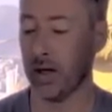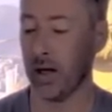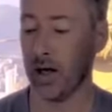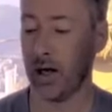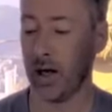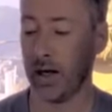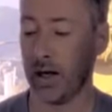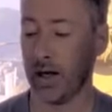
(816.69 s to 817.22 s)

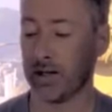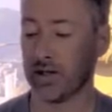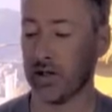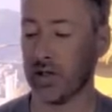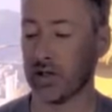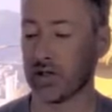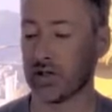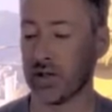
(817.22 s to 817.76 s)
I
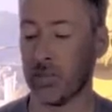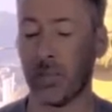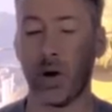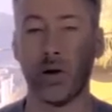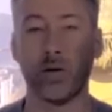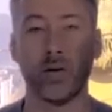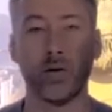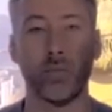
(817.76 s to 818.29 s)
actually just
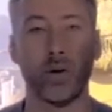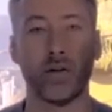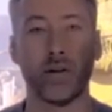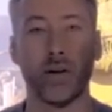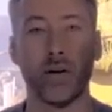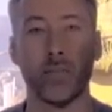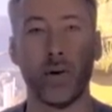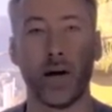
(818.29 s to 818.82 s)
partnered with
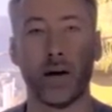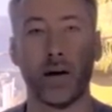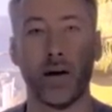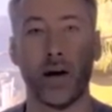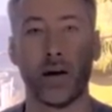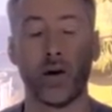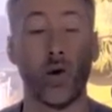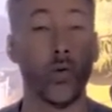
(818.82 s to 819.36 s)
my
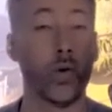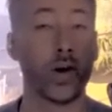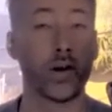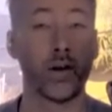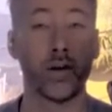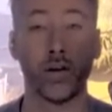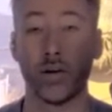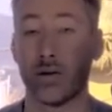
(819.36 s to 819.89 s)

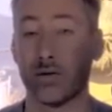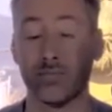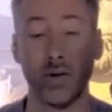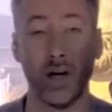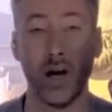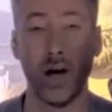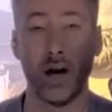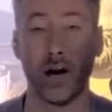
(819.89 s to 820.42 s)
coworker.
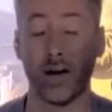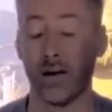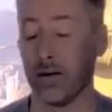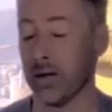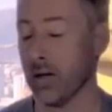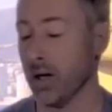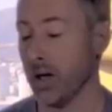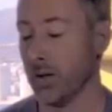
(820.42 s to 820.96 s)

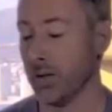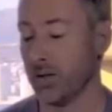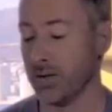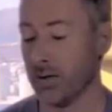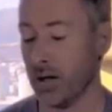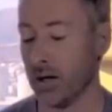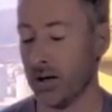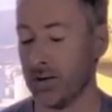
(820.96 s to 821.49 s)
I
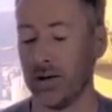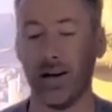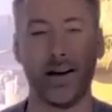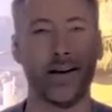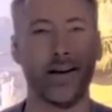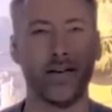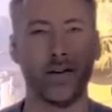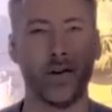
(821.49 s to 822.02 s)

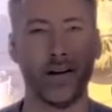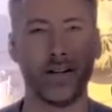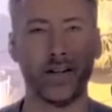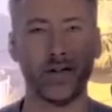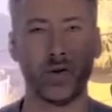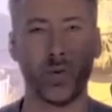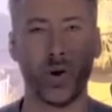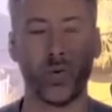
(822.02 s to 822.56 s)
don't like
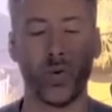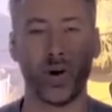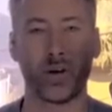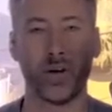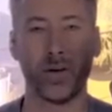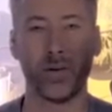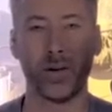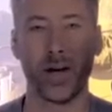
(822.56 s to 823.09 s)
to use the word
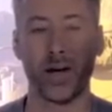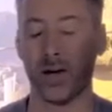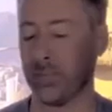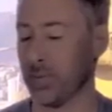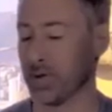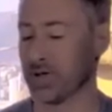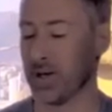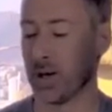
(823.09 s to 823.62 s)
worker. The
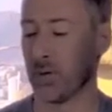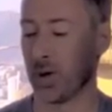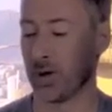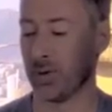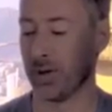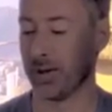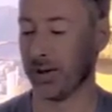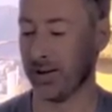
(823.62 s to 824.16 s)
person I
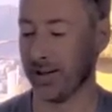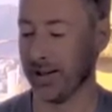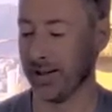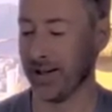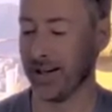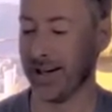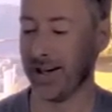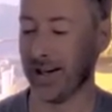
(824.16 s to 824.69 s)
work with,
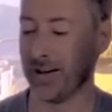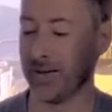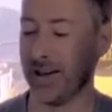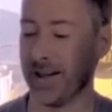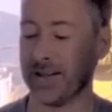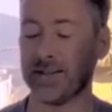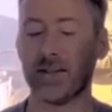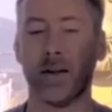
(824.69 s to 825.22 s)

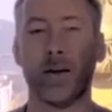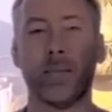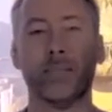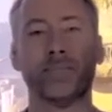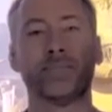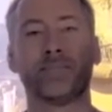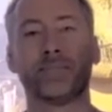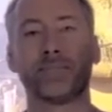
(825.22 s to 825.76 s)

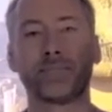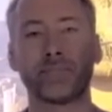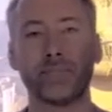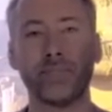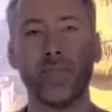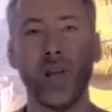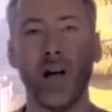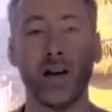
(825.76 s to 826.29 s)

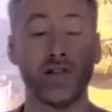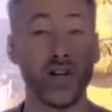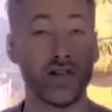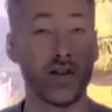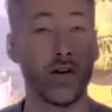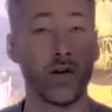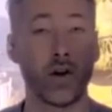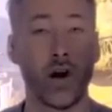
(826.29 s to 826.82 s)

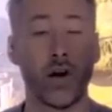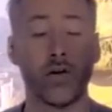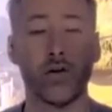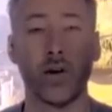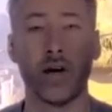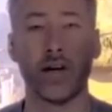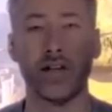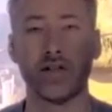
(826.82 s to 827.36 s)
Justin
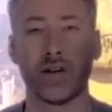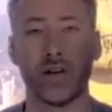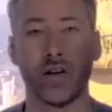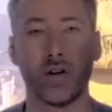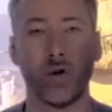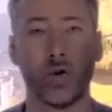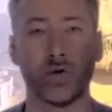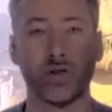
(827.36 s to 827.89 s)
O'Connell, and he
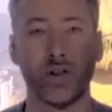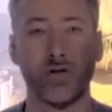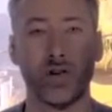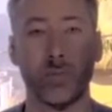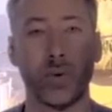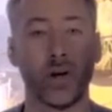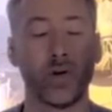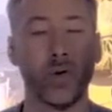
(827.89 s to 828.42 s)
started
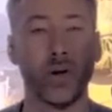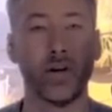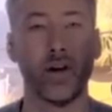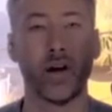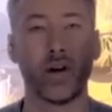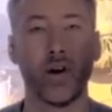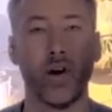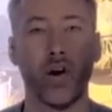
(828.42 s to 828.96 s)

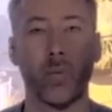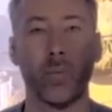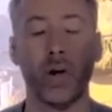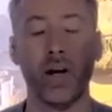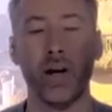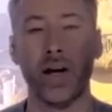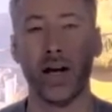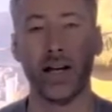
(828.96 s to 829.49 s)
goldsilverbitcoin.com,
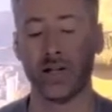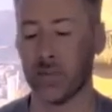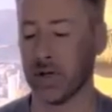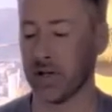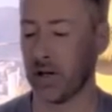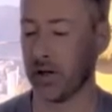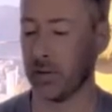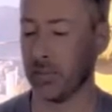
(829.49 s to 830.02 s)
and he's
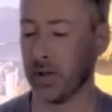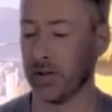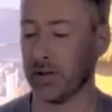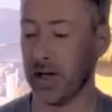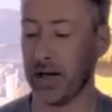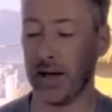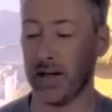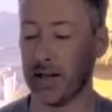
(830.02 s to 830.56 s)
been telling me,
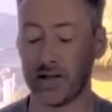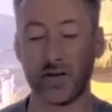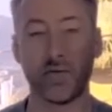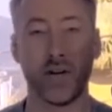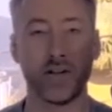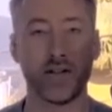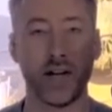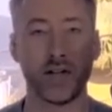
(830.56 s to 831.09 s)
and he
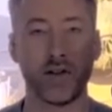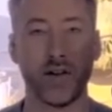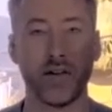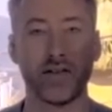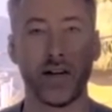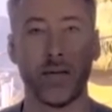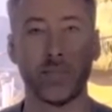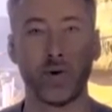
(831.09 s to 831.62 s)
does essentially
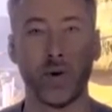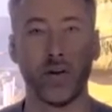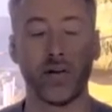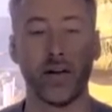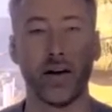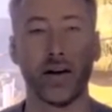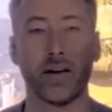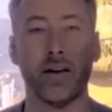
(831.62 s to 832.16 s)
the same sort of
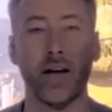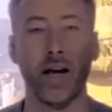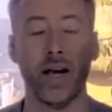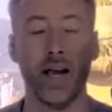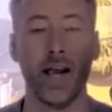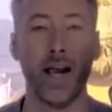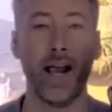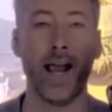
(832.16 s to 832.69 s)
thing.
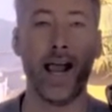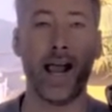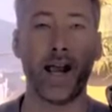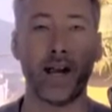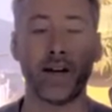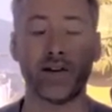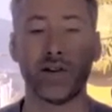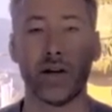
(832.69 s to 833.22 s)

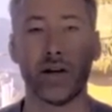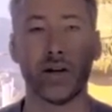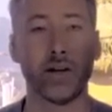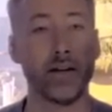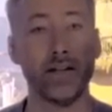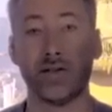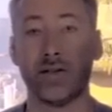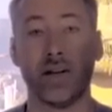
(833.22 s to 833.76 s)
And
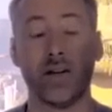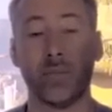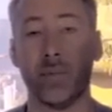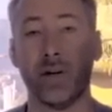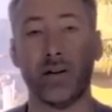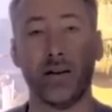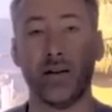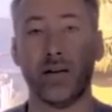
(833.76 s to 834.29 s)
he's telling
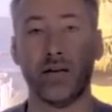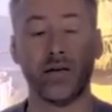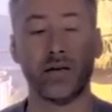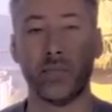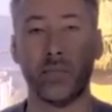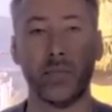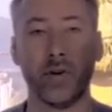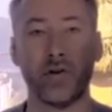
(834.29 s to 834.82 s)
me
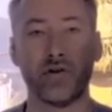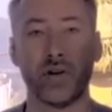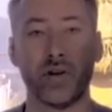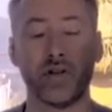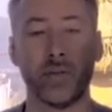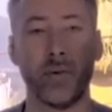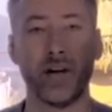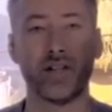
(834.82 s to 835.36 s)
that there's a
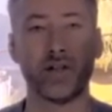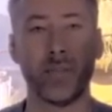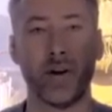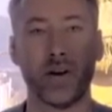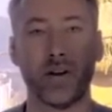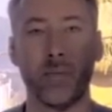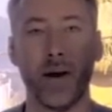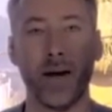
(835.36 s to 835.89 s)
tremendous
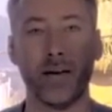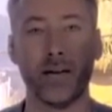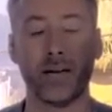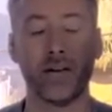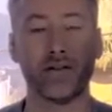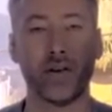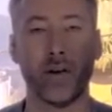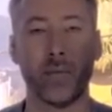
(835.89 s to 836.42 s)
amount of demand,
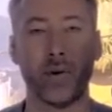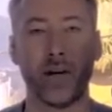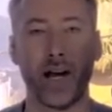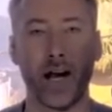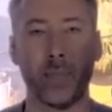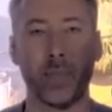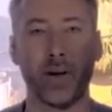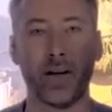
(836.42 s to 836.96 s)
and so I'm really
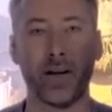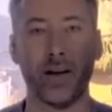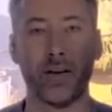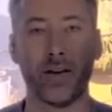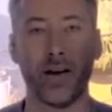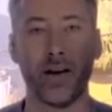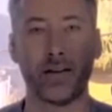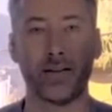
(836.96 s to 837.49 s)
happy to
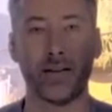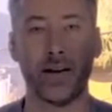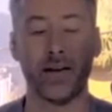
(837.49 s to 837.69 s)
hear that.